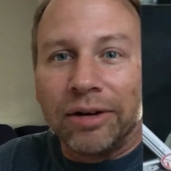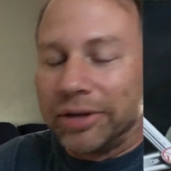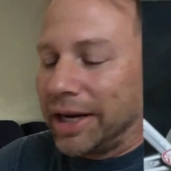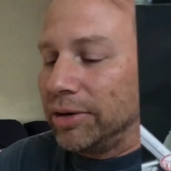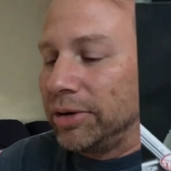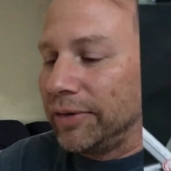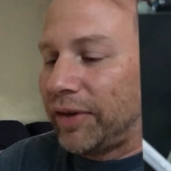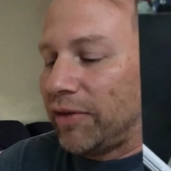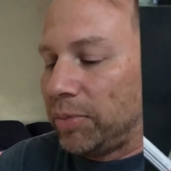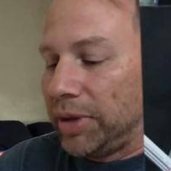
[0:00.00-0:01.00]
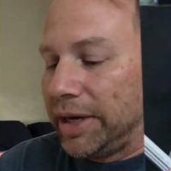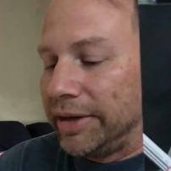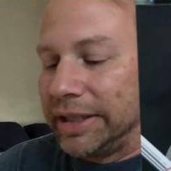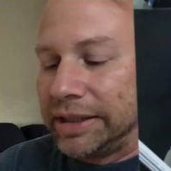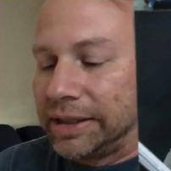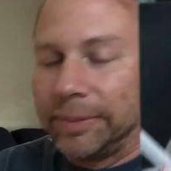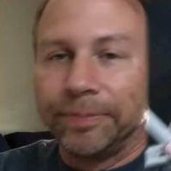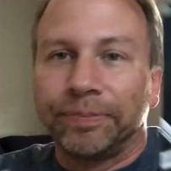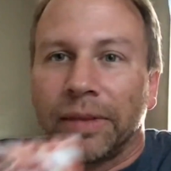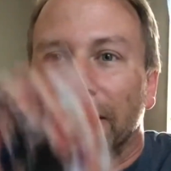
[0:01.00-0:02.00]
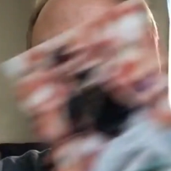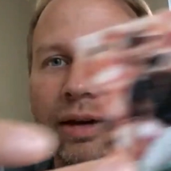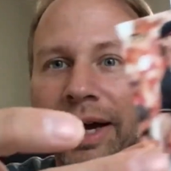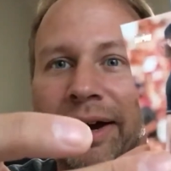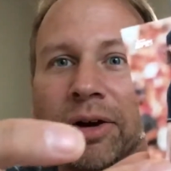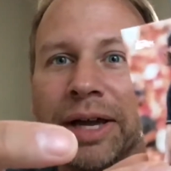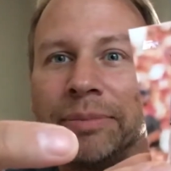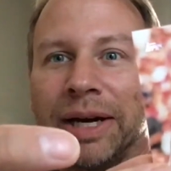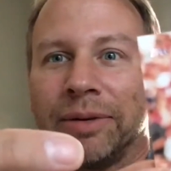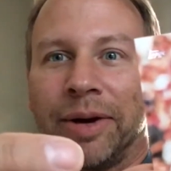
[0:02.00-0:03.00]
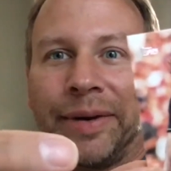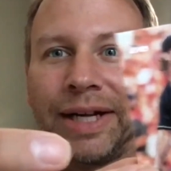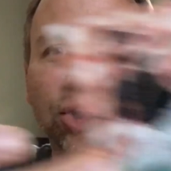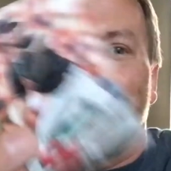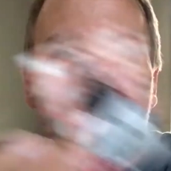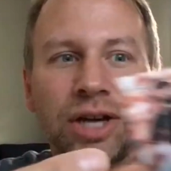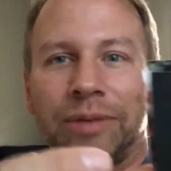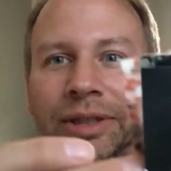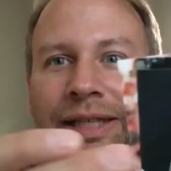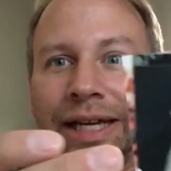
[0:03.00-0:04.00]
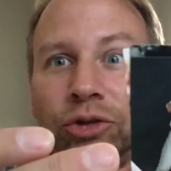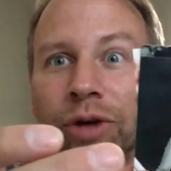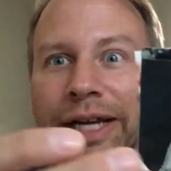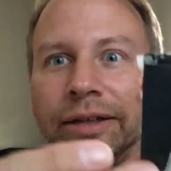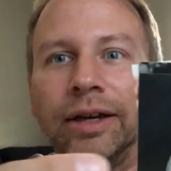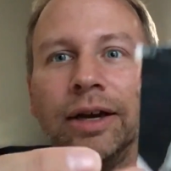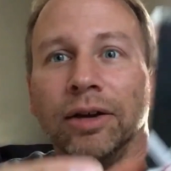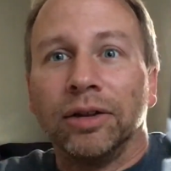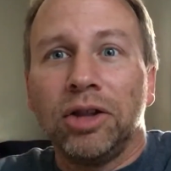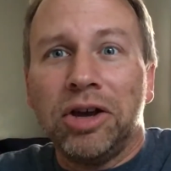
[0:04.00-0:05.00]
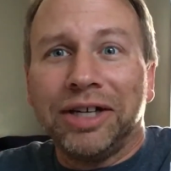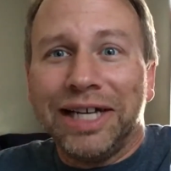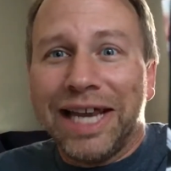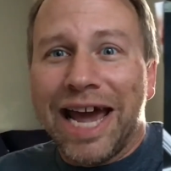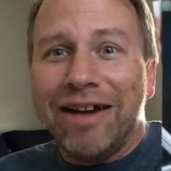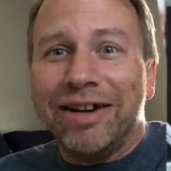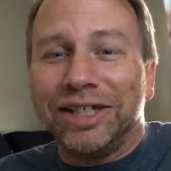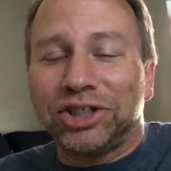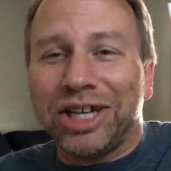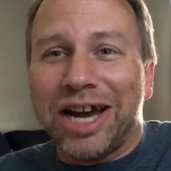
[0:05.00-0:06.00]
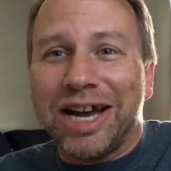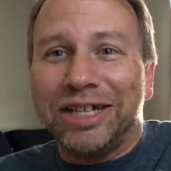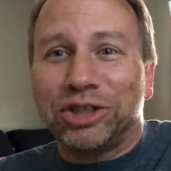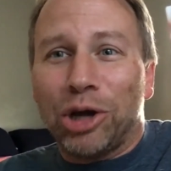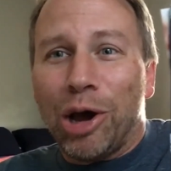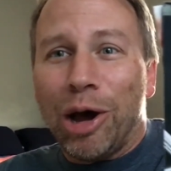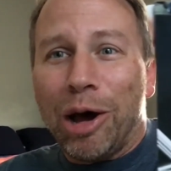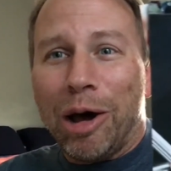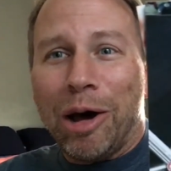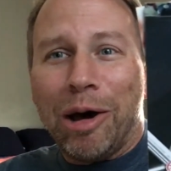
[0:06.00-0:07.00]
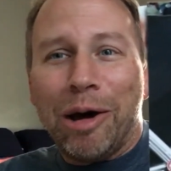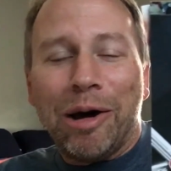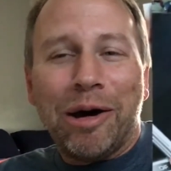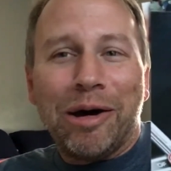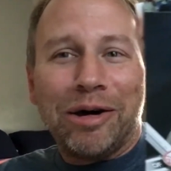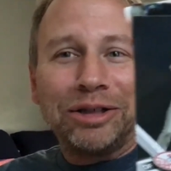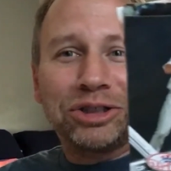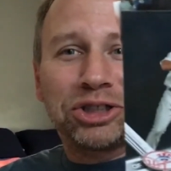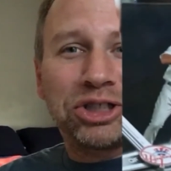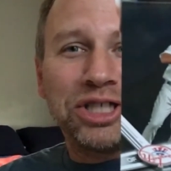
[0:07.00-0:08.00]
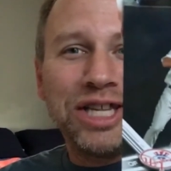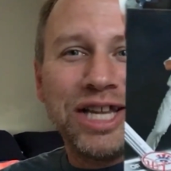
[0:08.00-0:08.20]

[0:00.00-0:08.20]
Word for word: don't care who your favorite player is. Uh, oh, yeah, and by the way, we got Josh Tomlin. Yeah, great. Look at Aaron Judge! Oh,